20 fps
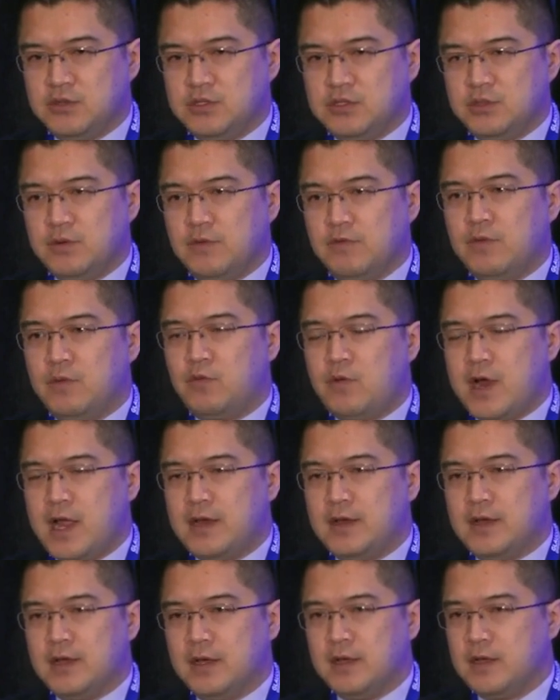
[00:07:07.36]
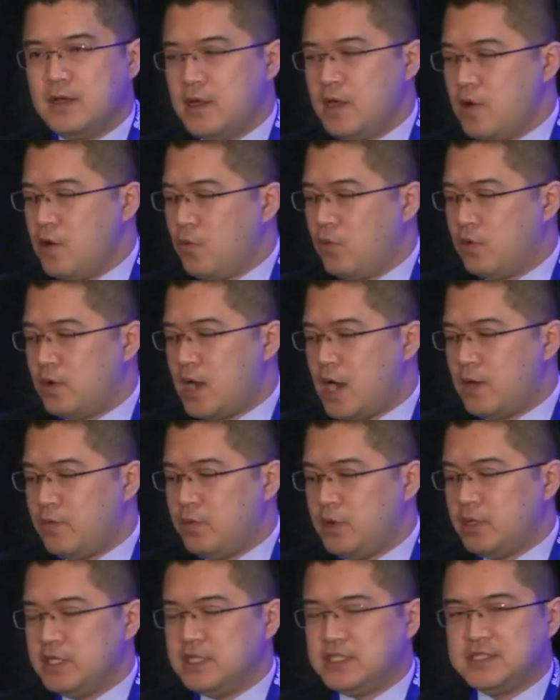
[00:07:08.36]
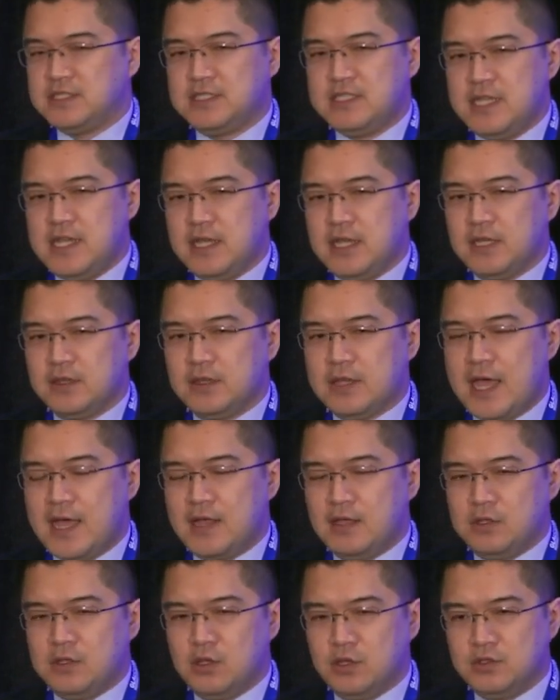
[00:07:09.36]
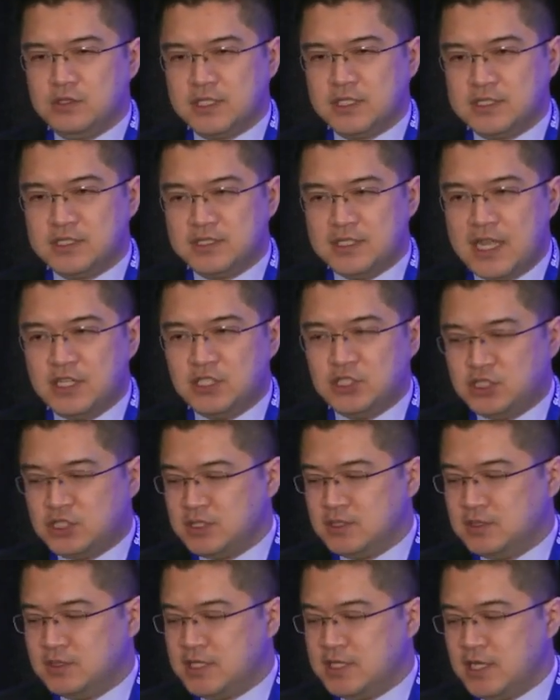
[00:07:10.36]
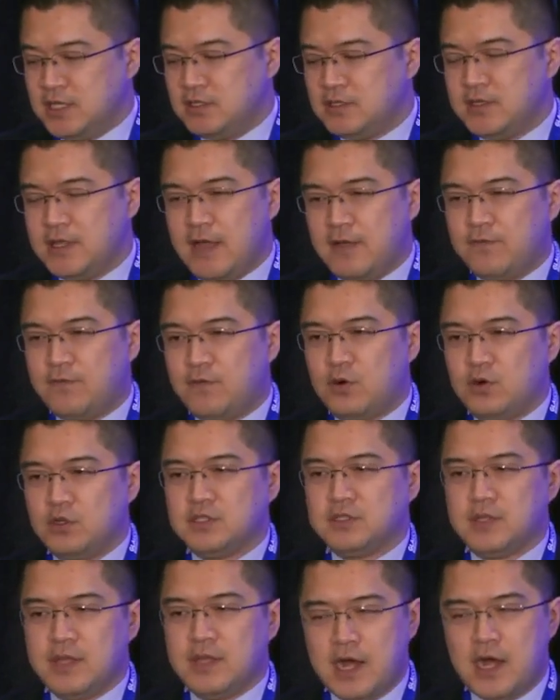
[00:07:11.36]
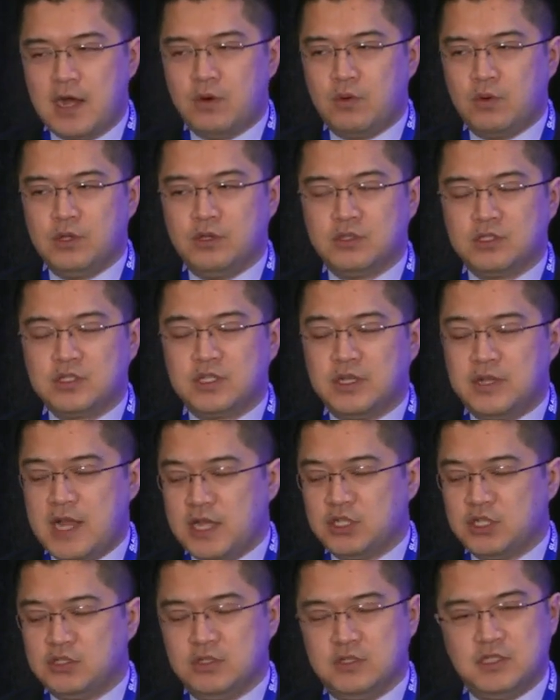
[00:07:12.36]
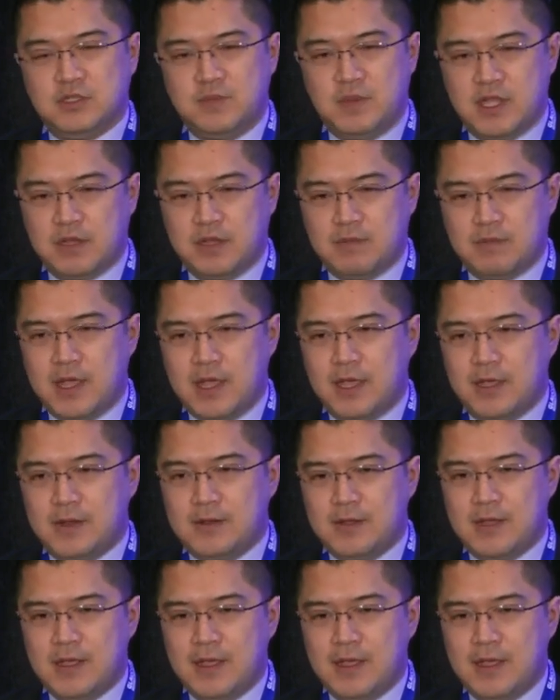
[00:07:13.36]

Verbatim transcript: you of the retina, we're not really seeing that, those extensions into that first layer where those connections being made.